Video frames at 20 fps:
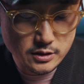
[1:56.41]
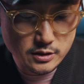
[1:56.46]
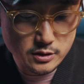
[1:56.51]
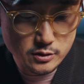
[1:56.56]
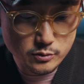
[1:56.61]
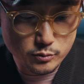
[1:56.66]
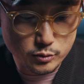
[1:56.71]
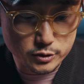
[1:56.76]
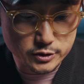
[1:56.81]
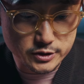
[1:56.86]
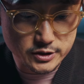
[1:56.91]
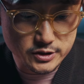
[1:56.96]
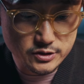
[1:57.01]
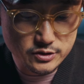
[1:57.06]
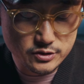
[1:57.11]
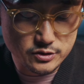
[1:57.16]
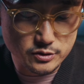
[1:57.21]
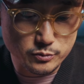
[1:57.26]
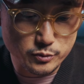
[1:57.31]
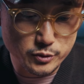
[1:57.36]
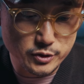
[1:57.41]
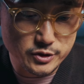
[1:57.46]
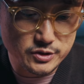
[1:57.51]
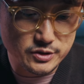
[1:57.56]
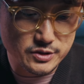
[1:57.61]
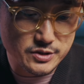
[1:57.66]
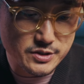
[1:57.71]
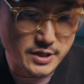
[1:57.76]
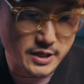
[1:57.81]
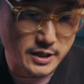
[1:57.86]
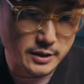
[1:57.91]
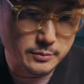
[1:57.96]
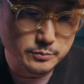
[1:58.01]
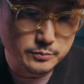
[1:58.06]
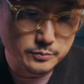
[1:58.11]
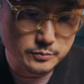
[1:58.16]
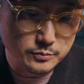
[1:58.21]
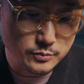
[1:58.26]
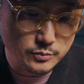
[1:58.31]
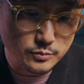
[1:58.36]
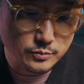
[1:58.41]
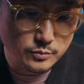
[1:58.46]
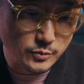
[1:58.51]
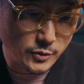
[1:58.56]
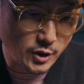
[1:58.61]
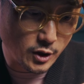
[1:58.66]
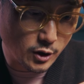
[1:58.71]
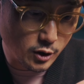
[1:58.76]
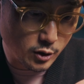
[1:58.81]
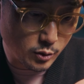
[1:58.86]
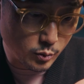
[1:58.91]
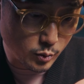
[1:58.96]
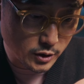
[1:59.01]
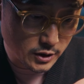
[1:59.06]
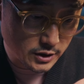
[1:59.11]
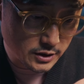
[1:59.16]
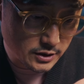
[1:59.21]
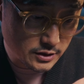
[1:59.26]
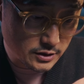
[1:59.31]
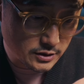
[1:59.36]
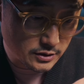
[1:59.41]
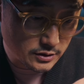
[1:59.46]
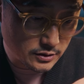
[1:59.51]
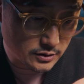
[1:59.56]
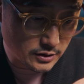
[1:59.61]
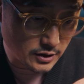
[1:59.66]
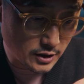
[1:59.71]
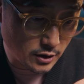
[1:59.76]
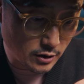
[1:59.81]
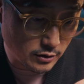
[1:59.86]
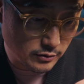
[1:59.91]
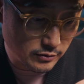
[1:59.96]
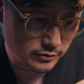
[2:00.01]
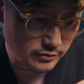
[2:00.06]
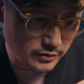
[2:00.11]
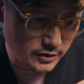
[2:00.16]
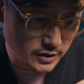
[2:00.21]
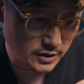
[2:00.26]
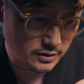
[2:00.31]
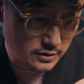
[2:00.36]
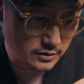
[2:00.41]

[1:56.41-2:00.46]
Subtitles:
released in recent time. They all work and they all fit.